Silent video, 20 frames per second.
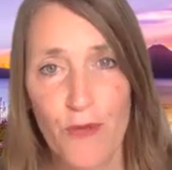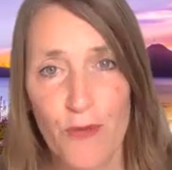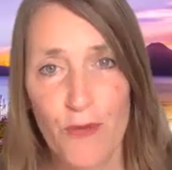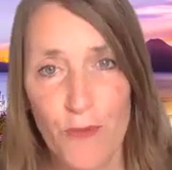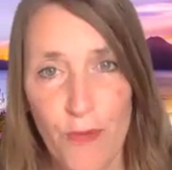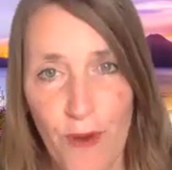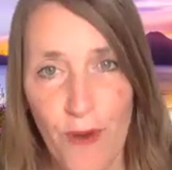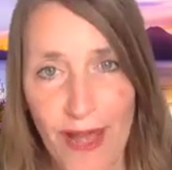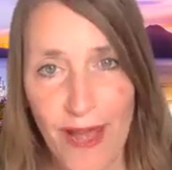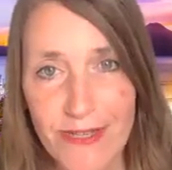
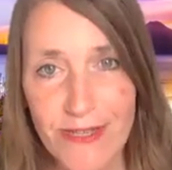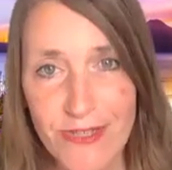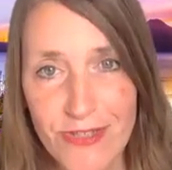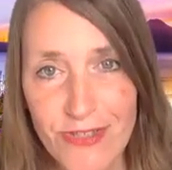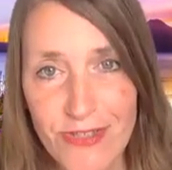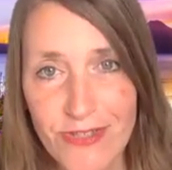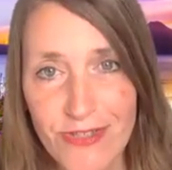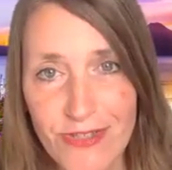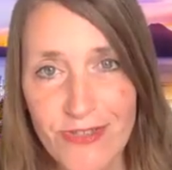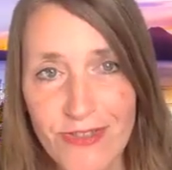
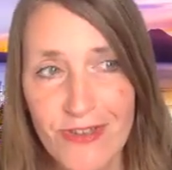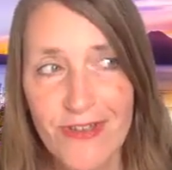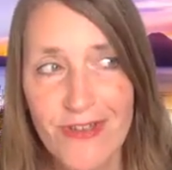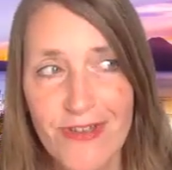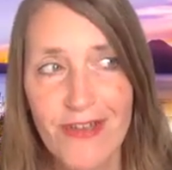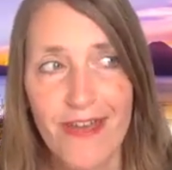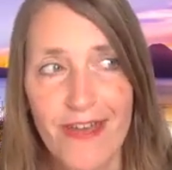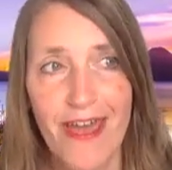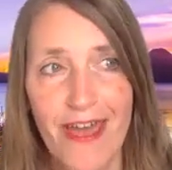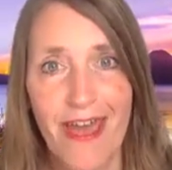rest
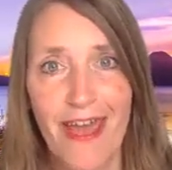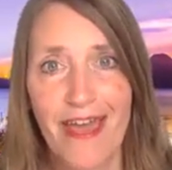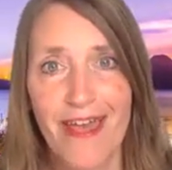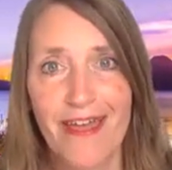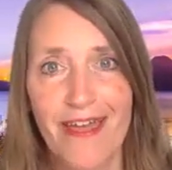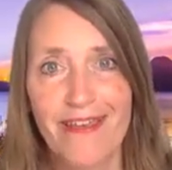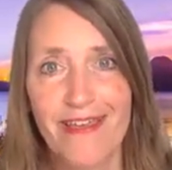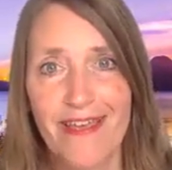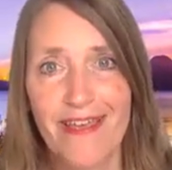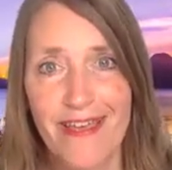
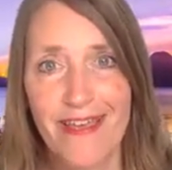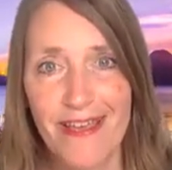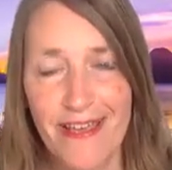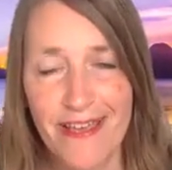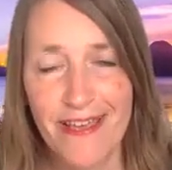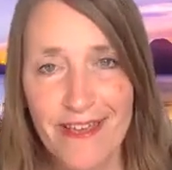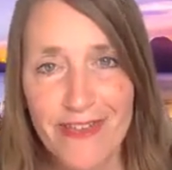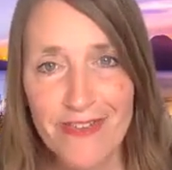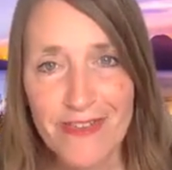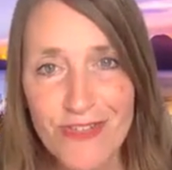and
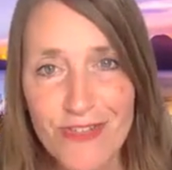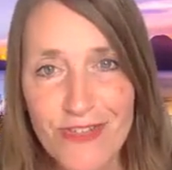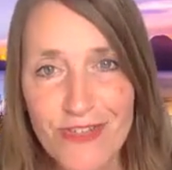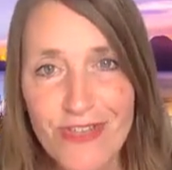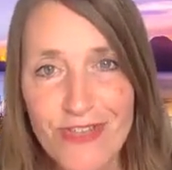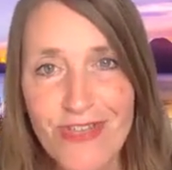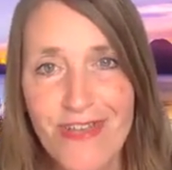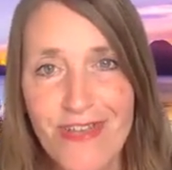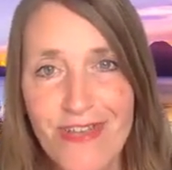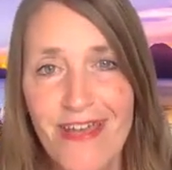
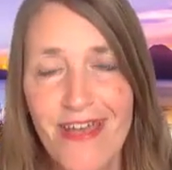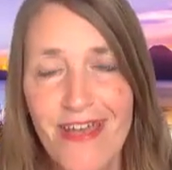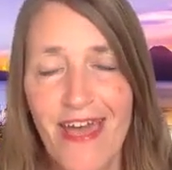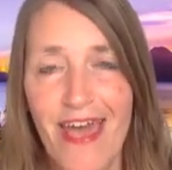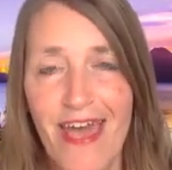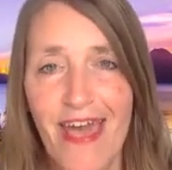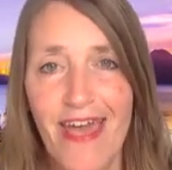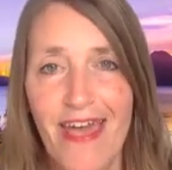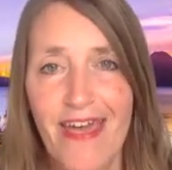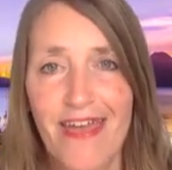ease,
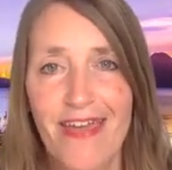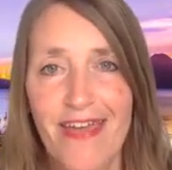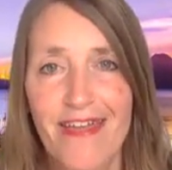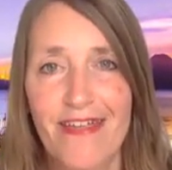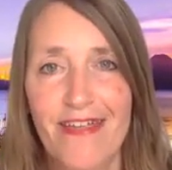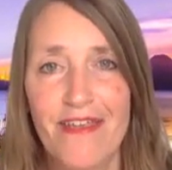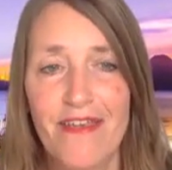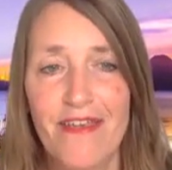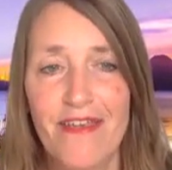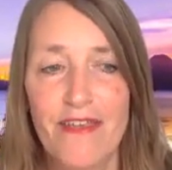
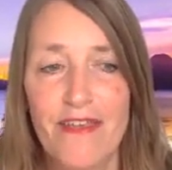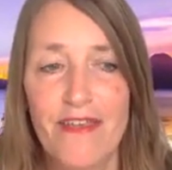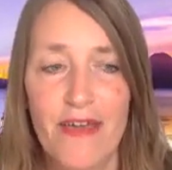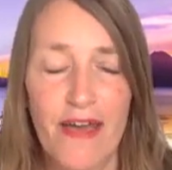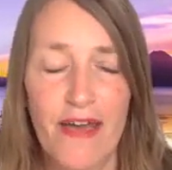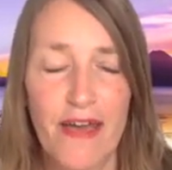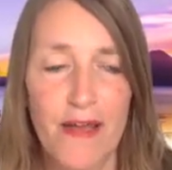and